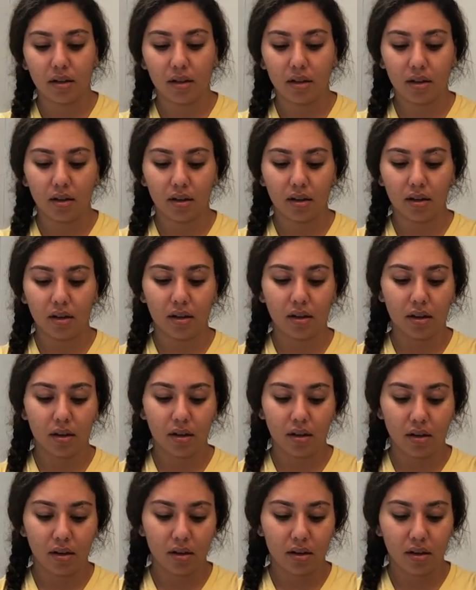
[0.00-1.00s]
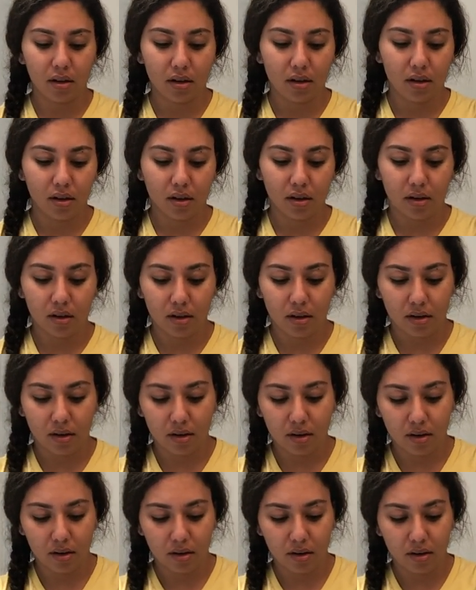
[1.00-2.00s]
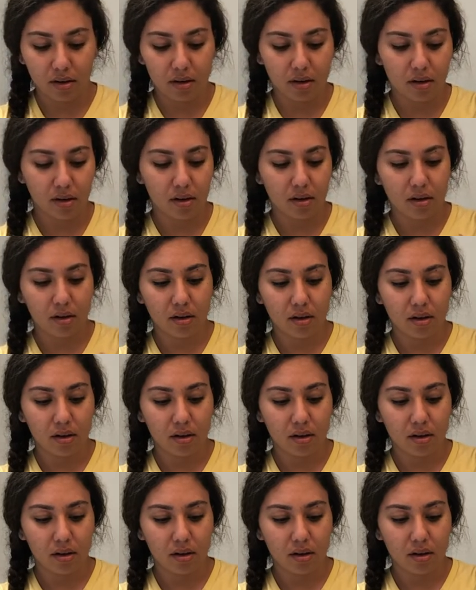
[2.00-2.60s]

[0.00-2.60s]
No one is speaking in this clip.